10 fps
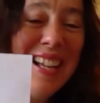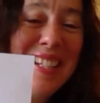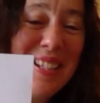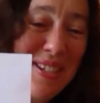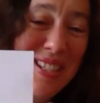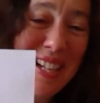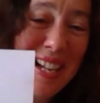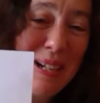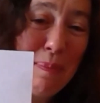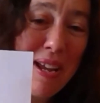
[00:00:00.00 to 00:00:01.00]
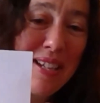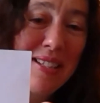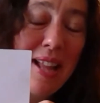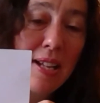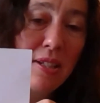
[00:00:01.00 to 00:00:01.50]
So just a little piece.
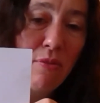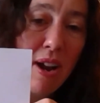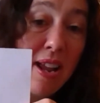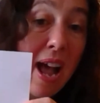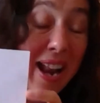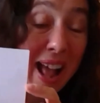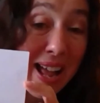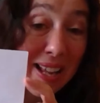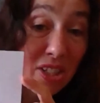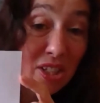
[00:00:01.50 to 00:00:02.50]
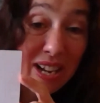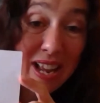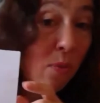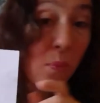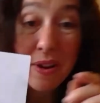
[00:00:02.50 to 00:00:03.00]
That's great. And
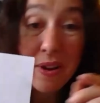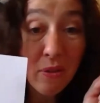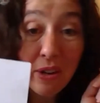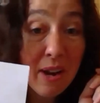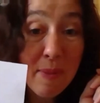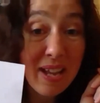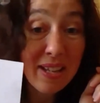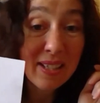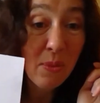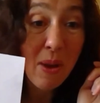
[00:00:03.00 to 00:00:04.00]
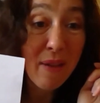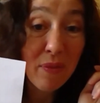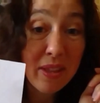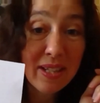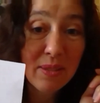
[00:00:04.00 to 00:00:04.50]
actually, we're not going to make a square
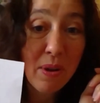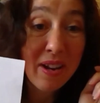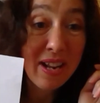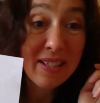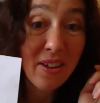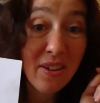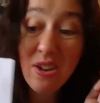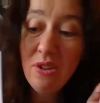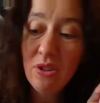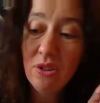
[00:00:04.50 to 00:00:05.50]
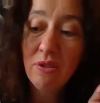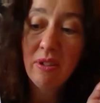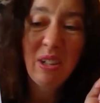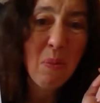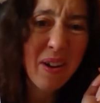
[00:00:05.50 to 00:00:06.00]
for this one. It's unusual
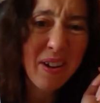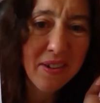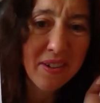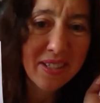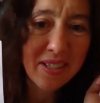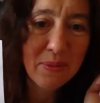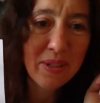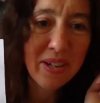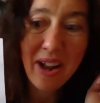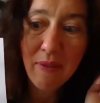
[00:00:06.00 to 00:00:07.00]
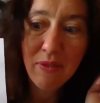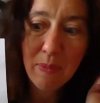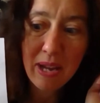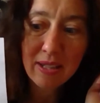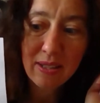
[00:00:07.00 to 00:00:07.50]
and quite nice because we don't have to
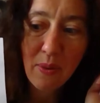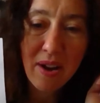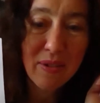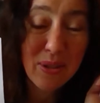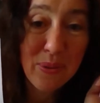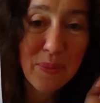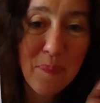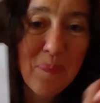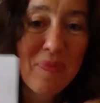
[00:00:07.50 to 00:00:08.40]
make a square at all.